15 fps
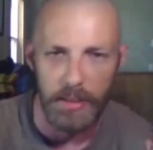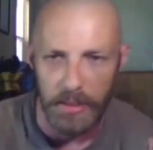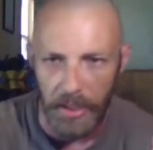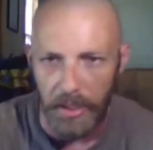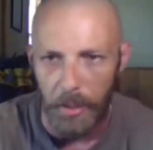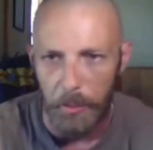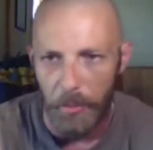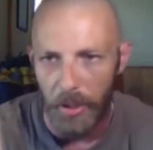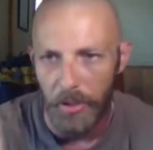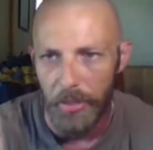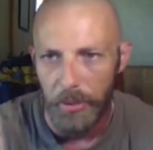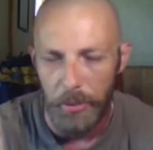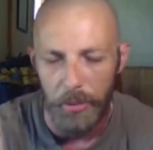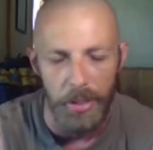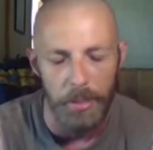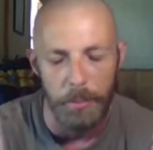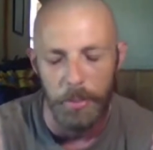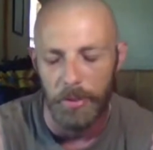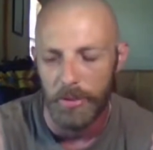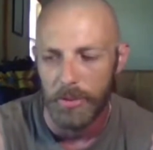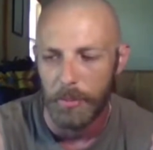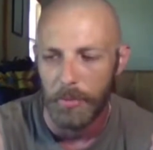kick them on through it and
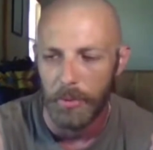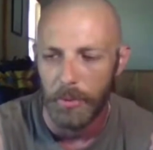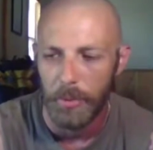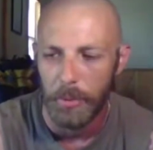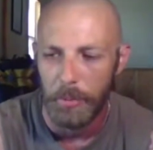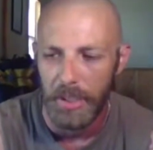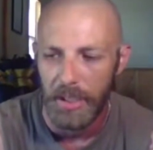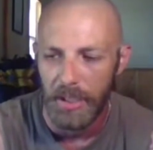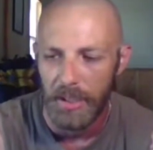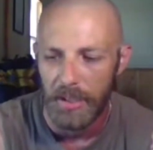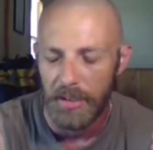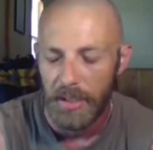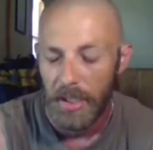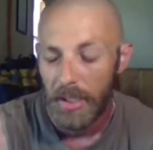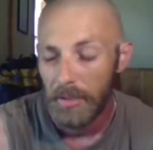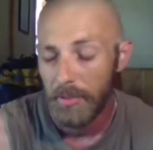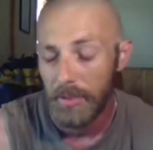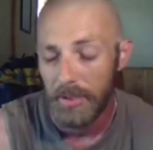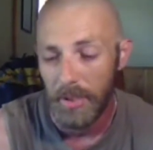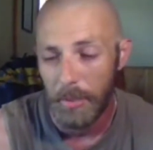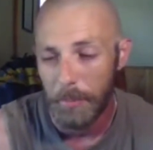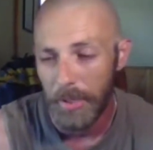push them through, because for
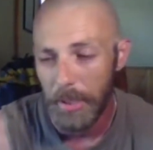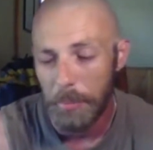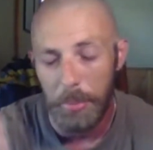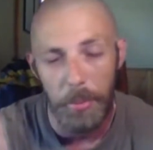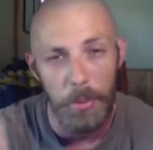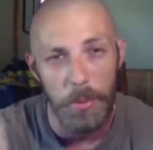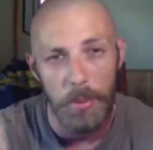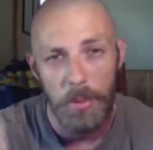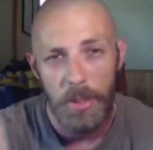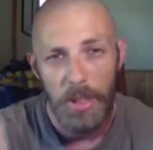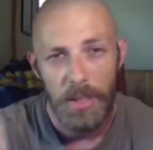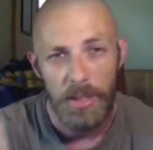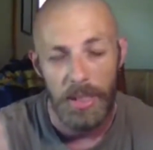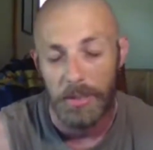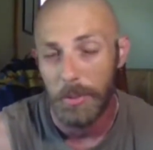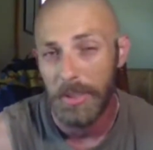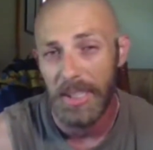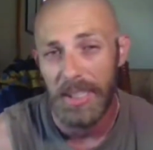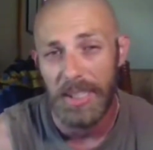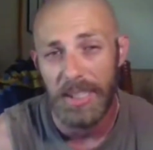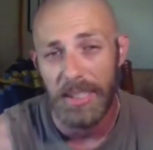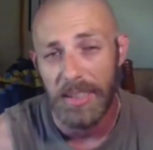some people, that's what
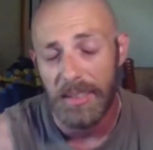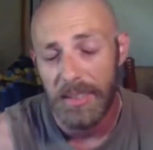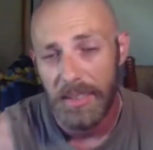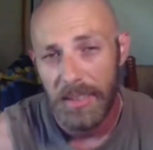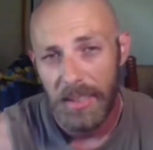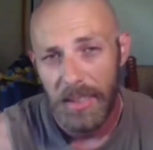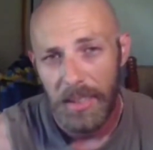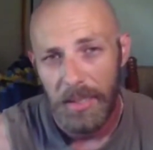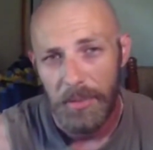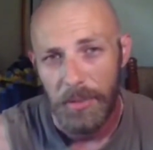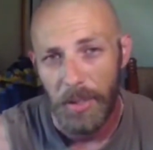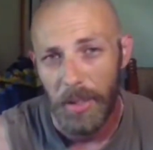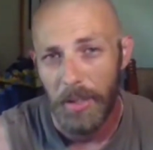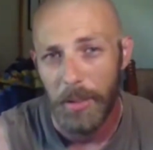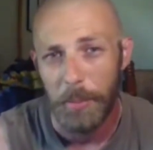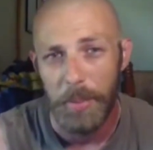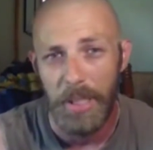they need. For other